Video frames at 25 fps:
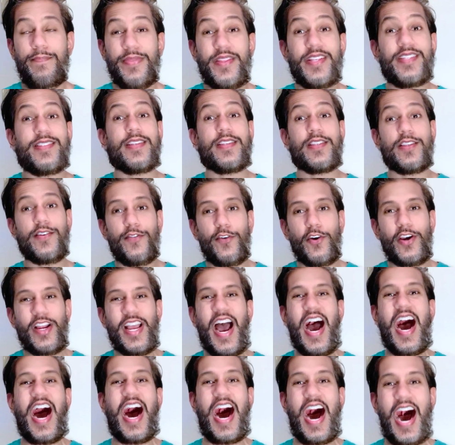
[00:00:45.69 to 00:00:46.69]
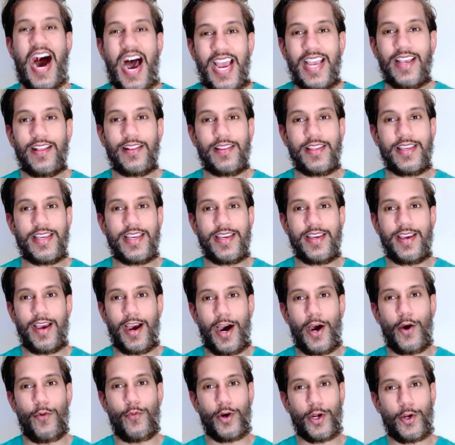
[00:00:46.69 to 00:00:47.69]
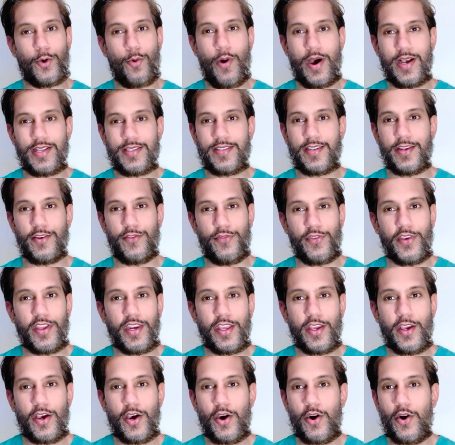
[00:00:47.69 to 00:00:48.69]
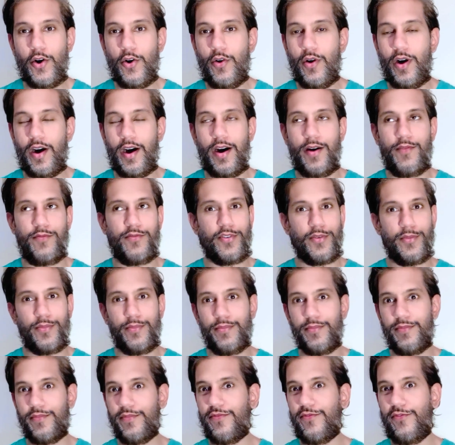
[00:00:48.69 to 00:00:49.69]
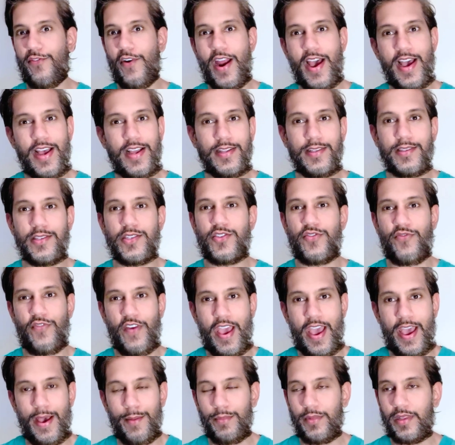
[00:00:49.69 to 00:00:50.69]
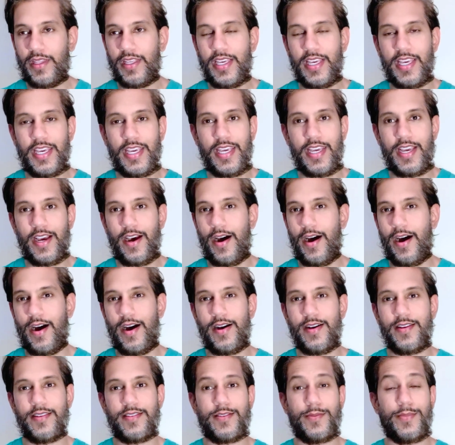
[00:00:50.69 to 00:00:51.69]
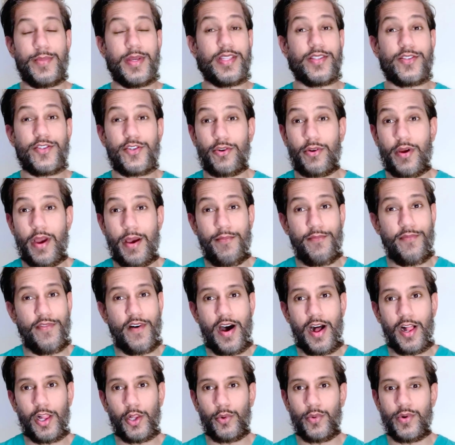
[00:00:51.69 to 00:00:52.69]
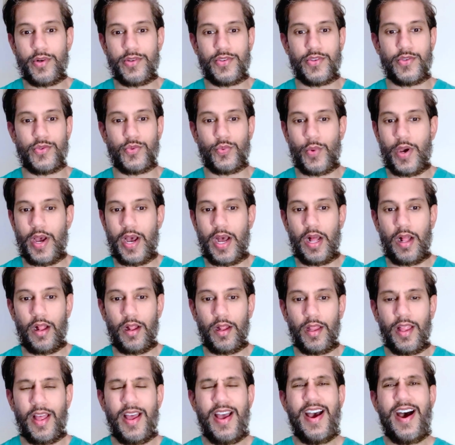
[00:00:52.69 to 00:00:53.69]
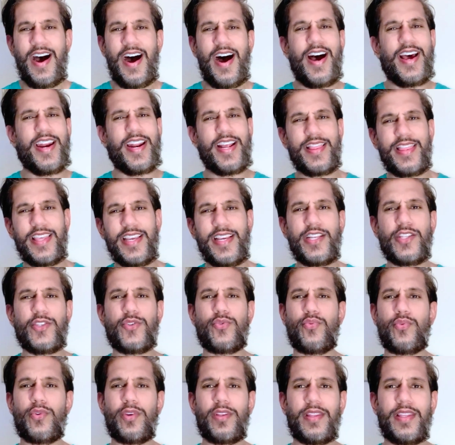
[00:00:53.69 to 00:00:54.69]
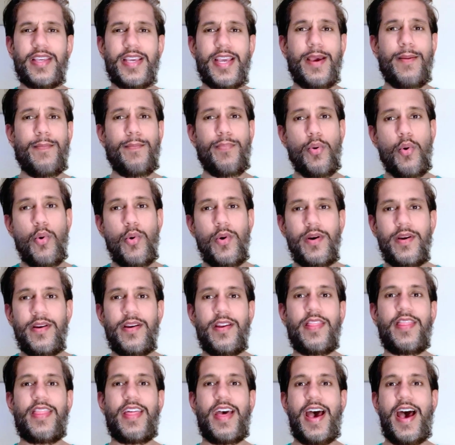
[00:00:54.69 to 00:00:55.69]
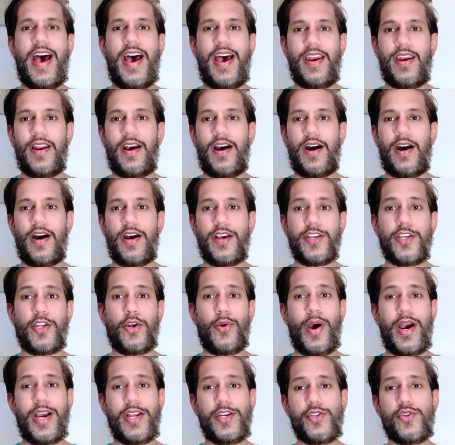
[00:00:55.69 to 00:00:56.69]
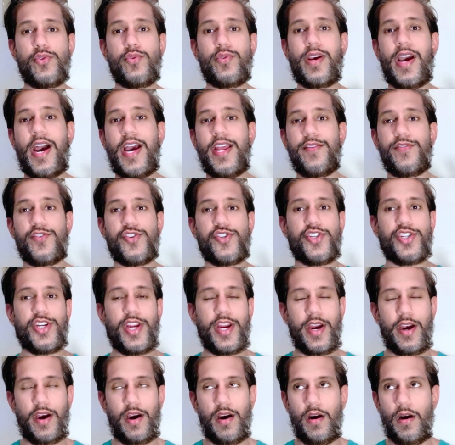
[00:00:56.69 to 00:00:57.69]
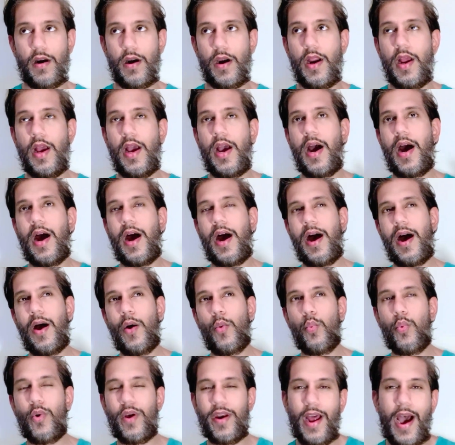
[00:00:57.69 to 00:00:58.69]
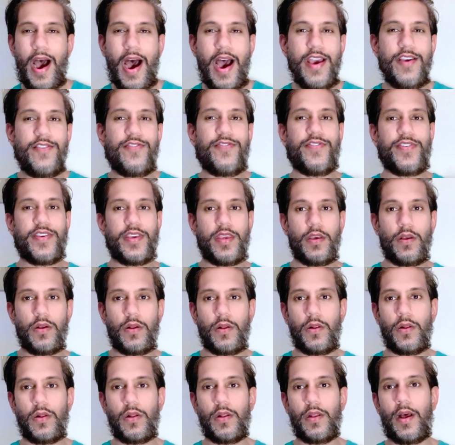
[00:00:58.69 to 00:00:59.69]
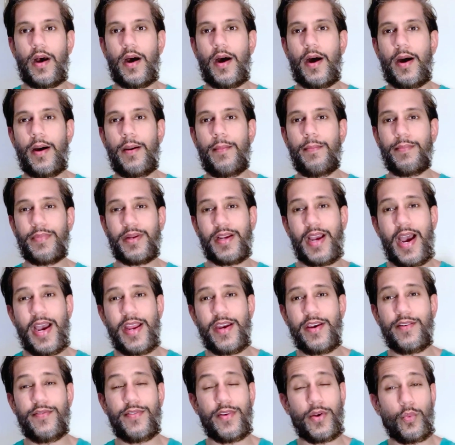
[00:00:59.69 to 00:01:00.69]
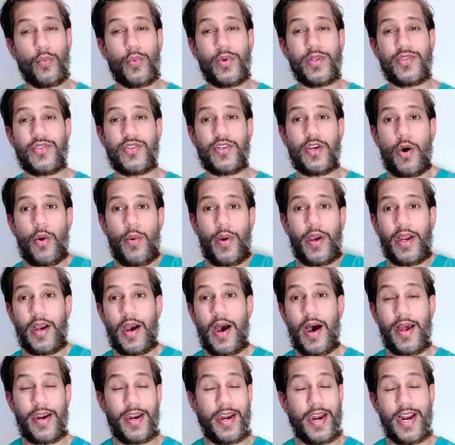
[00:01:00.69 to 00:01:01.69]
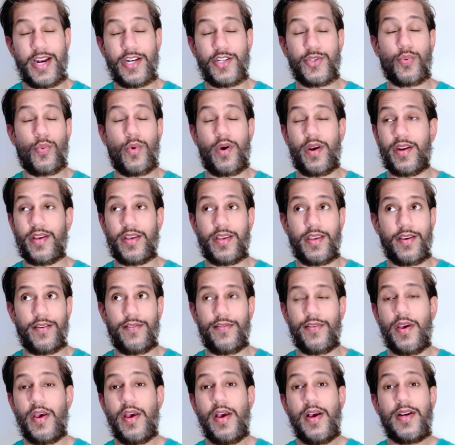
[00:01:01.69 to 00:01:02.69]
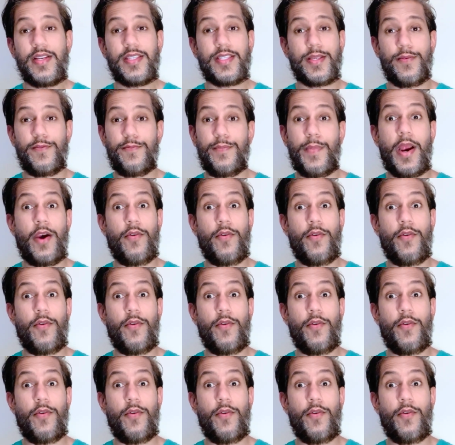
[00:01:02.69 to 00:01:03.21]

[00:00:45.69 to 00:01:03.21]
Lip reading: This is a very highly requested video from friends, family, some Instagram followers as well. And I think it's really important that, I do kind of share what I feel kind of and what's going on, and I just want to give some of my